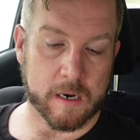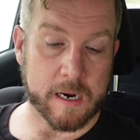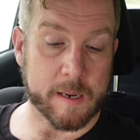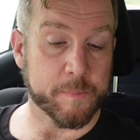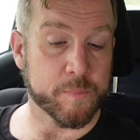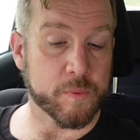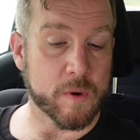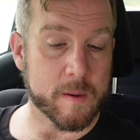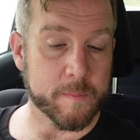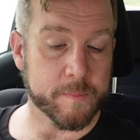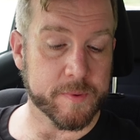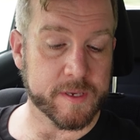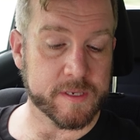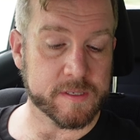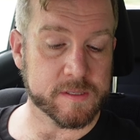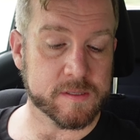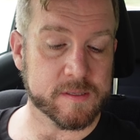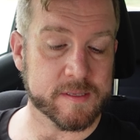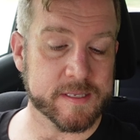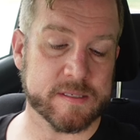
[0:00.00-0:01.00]
all right,
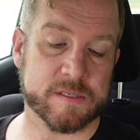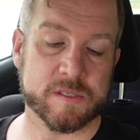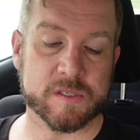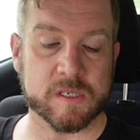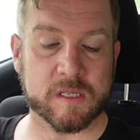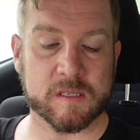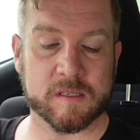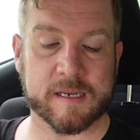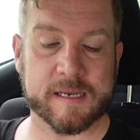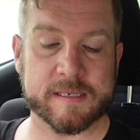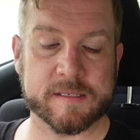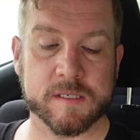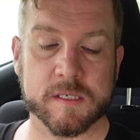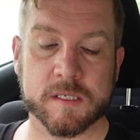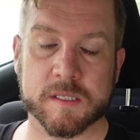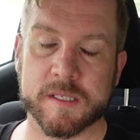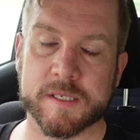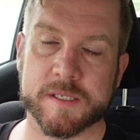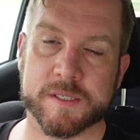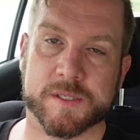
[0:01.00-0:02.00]
Brumbies, this is
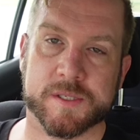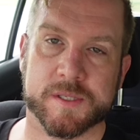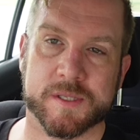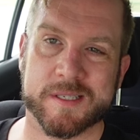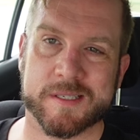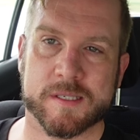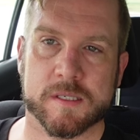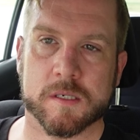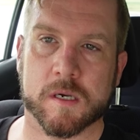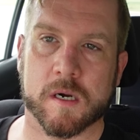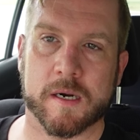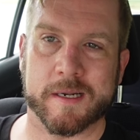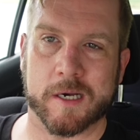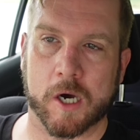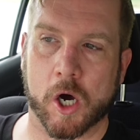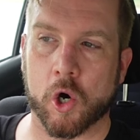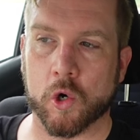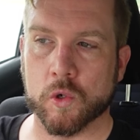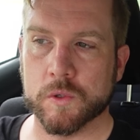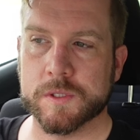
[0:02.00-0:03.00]
classic. This is kind
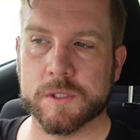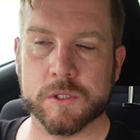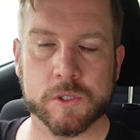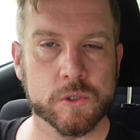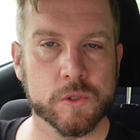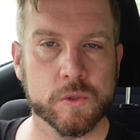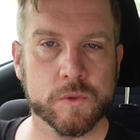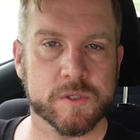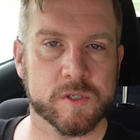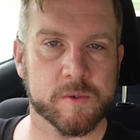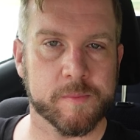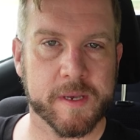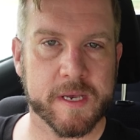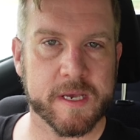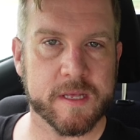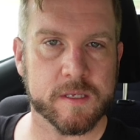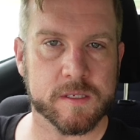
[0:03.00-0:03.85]
of old school to me.